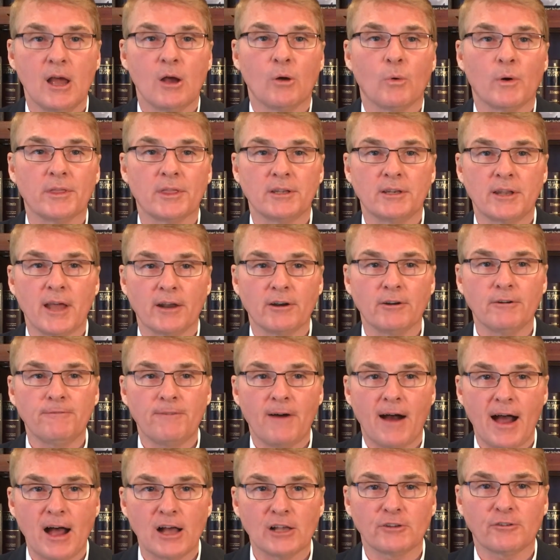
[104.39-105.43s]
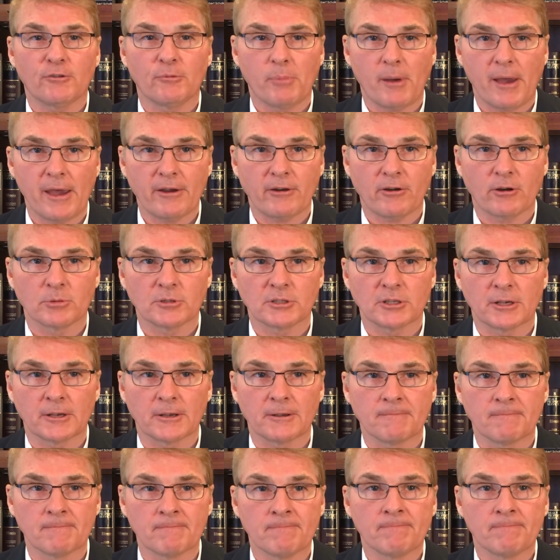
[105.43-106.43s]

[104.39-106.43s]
When the debtor files for bankruptcy,